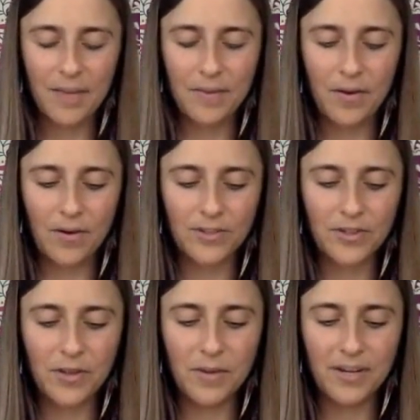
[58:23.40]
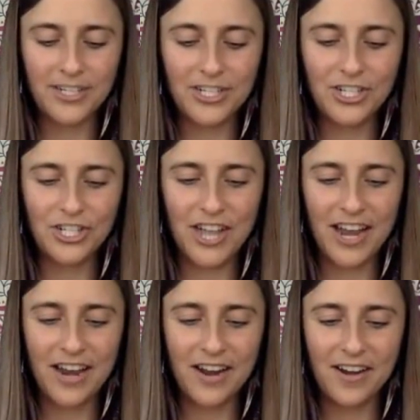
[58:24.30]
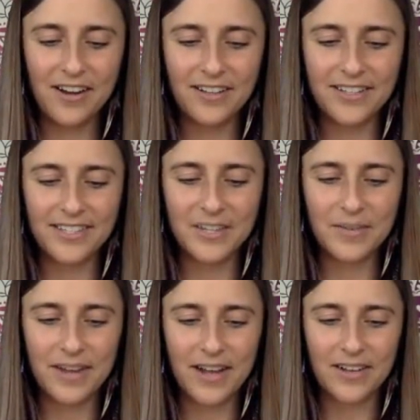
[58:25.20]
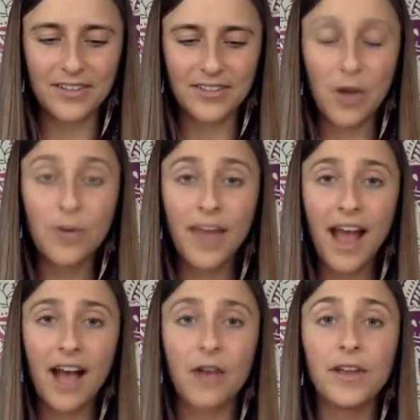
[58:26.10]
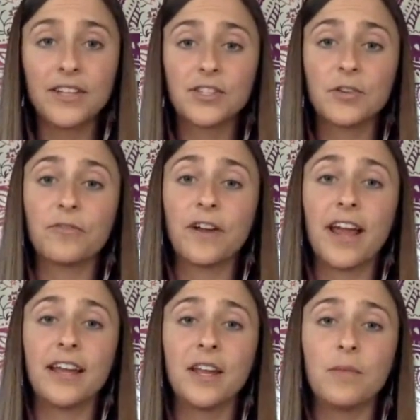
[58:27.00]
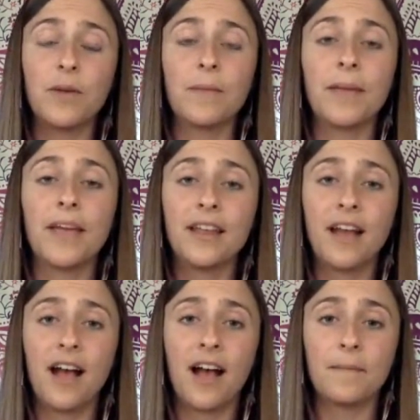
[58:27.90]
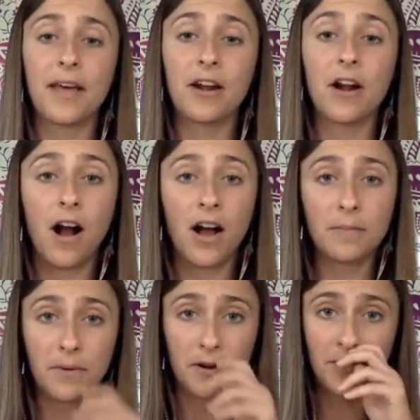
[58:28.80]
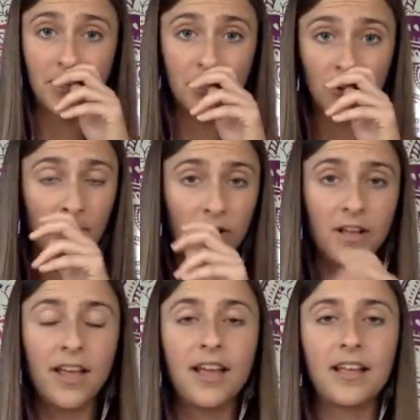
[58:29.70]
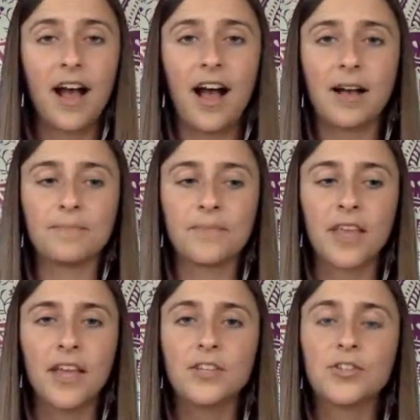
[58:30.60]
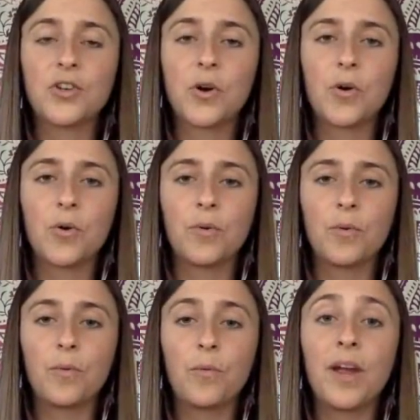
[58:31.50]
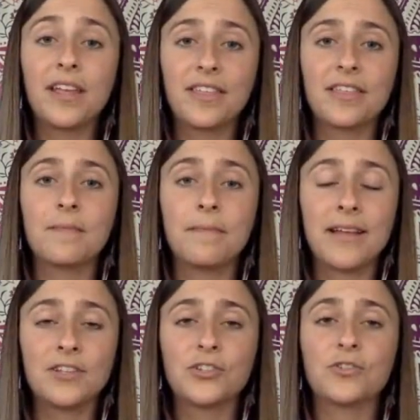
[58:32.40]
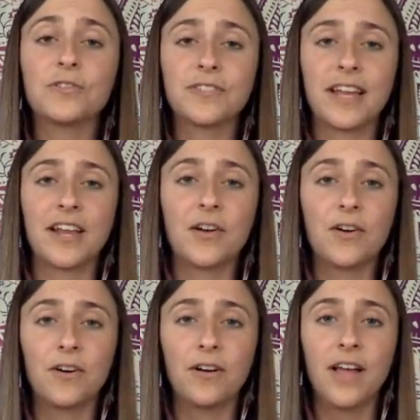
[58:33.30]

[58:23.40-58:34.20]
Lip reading: Also, I wanted to share, let's see what else. Oh yeah. Okay. So for any women, that are on birth control, so with the menstrual cycle,